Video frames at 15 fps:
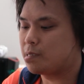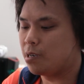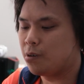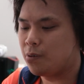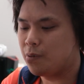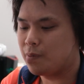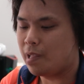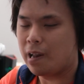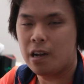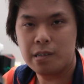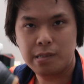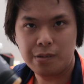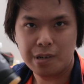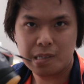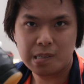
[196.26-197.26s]
And so that
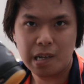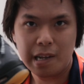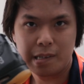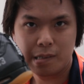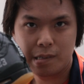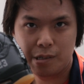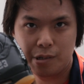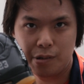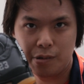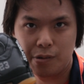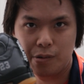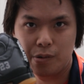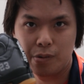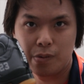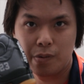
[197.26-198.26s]
also extends
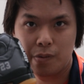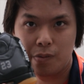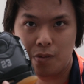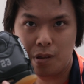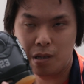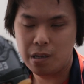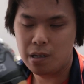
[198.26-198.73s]
to